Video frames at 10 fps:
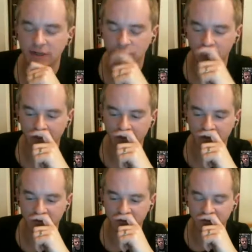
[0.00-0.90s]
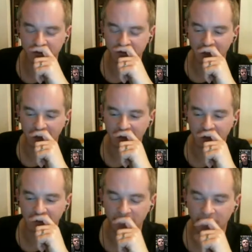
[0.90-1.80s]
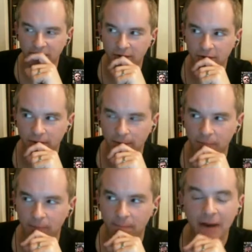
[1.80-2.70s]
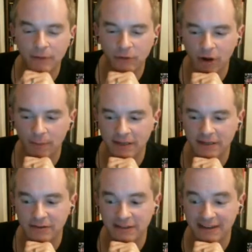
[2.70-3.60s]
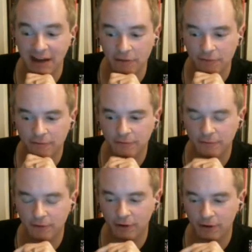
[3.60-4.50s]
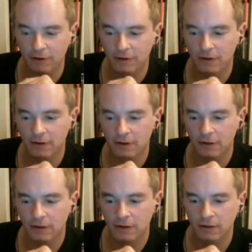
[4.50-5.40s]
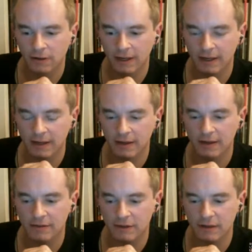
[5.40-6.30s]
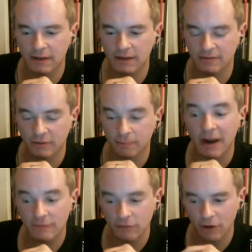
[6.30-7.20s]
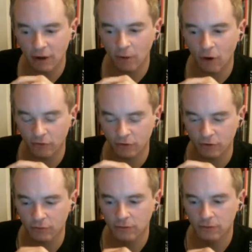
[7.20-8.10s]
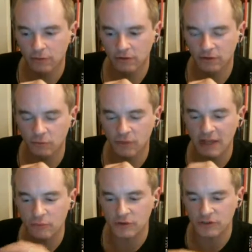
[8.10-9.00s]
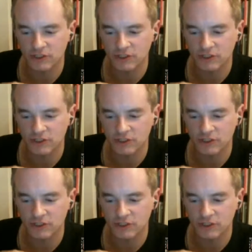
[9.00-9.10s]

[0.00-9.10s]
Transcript: because she said like the public realm isn't enough for her. Like it's the private realm also. That's where she said